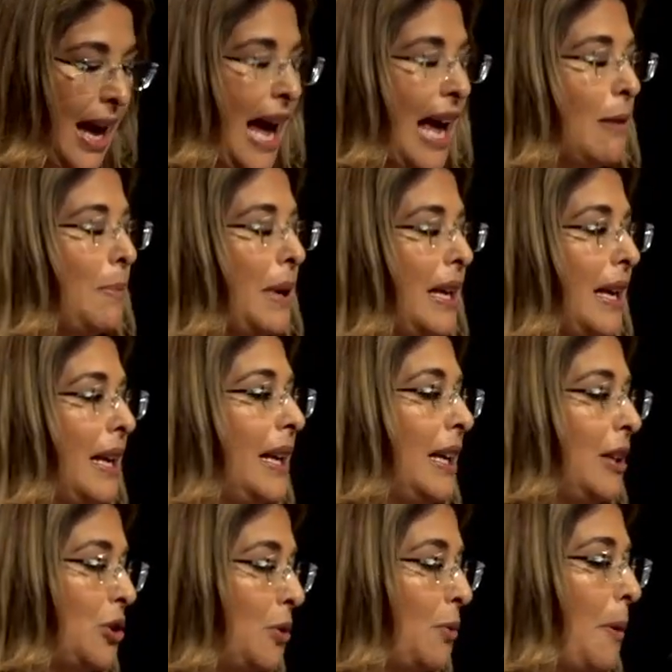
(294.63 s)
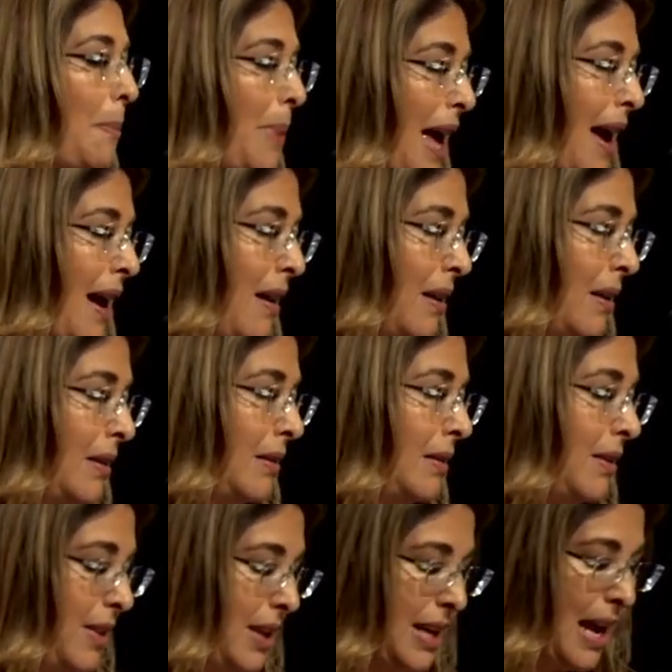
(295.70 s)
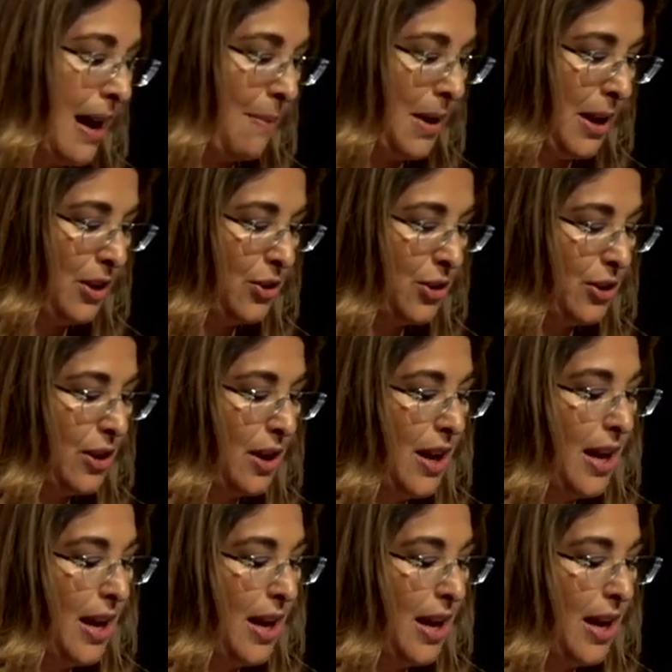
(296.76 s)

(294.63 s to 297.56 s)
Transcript: and beginning to repair the damage.